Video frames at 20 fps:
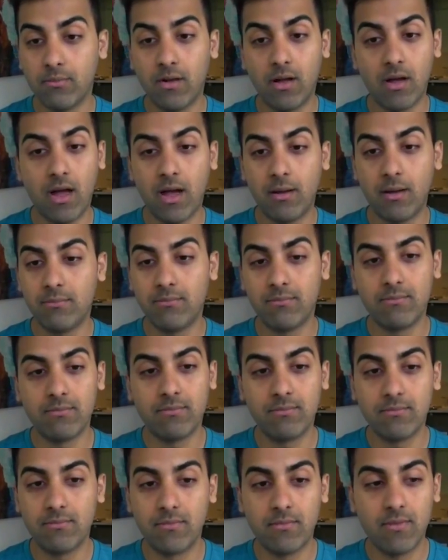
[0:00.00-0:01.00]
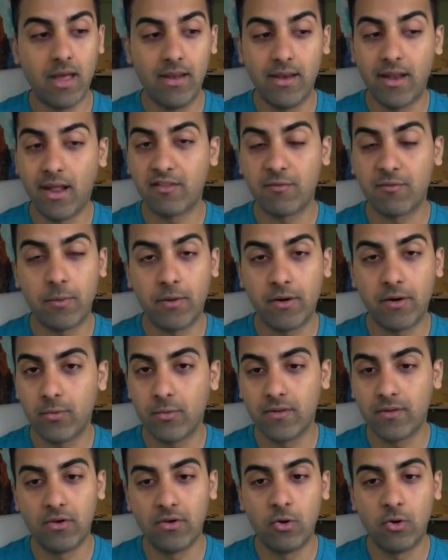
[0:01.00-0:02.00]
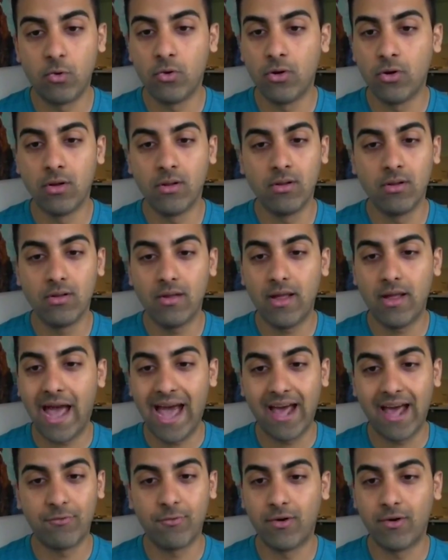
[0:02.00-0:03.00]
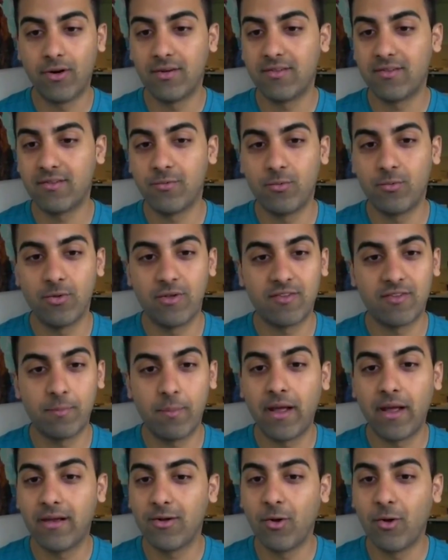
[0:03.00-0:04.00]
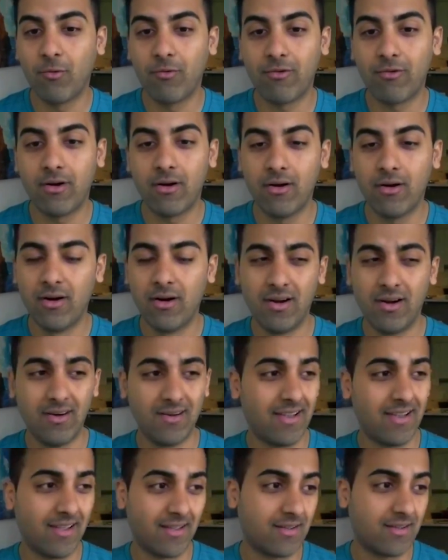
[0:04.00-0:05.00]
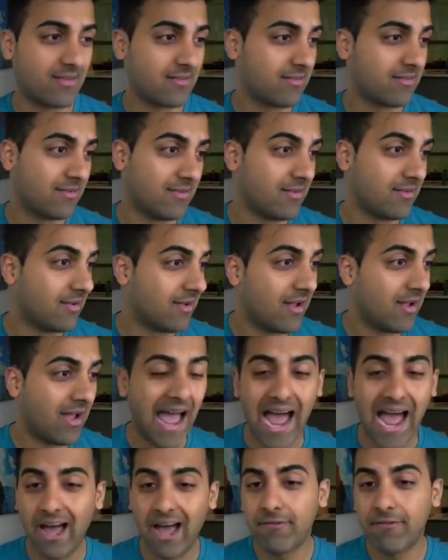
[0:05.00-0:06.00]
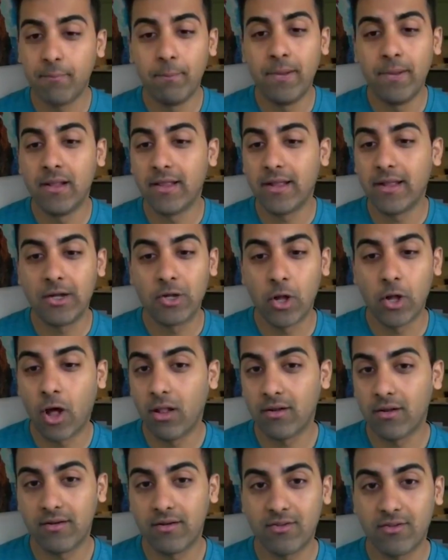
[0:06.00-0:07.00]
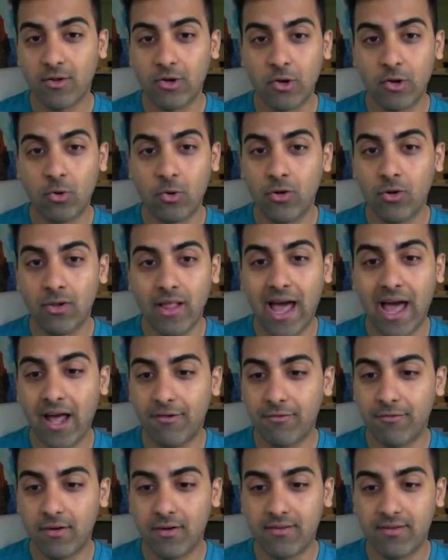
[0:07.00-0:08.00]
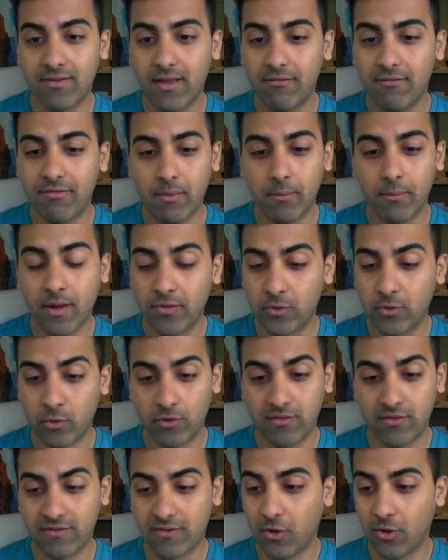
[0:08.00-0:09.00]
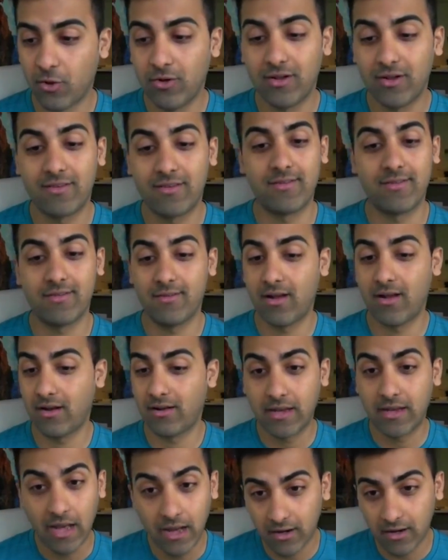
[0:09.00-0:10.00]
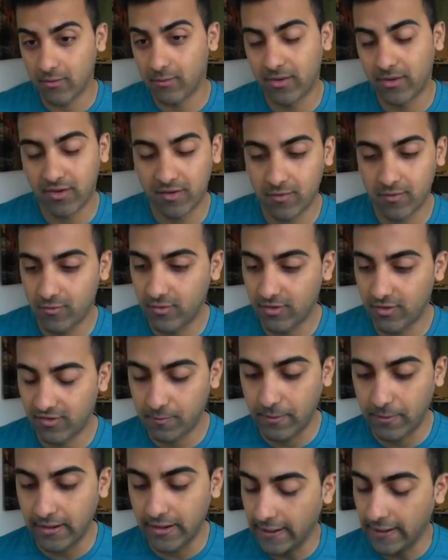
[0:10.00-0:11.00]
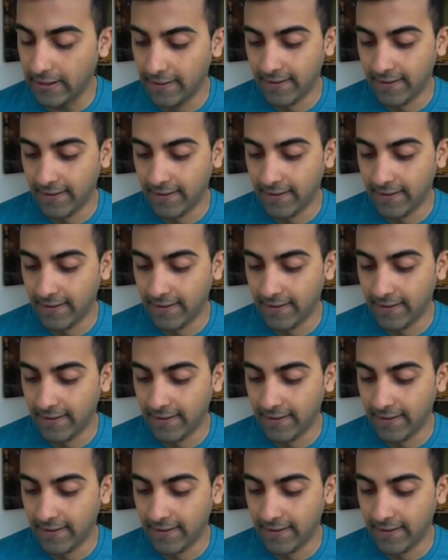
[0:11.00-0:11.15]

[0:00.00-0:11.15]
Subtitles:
I'm an expert with Google AdWords. We spend over like $500,000 on Google AdWords every month or so. It's a ton of money that we're spending.